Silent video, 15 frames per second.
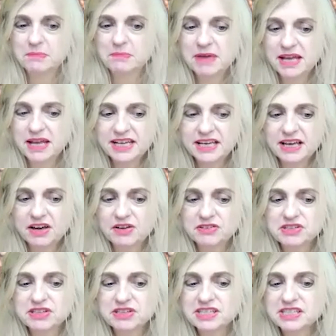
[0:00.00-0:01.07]
many are
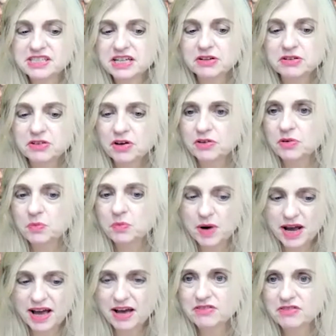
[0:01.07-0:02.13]
still not
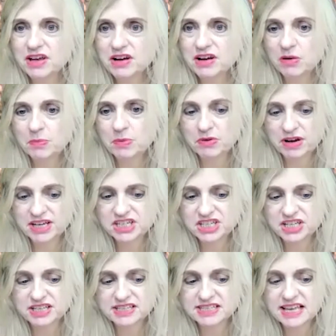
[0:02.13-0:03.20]
aware of their
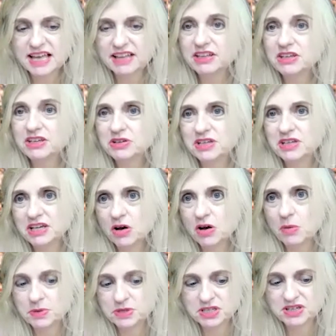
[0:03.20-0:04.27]
operations and the unique
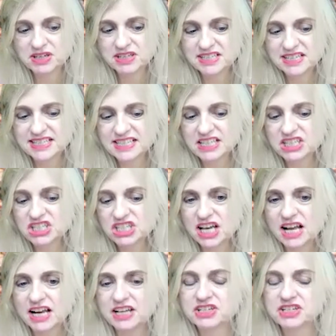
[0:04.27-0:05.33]
opportunities and
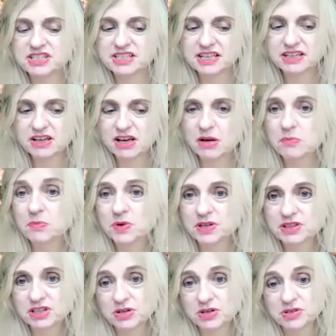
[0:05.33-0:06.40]
challenges that come
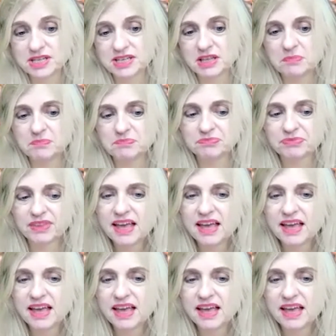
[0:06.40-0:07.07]
with using them.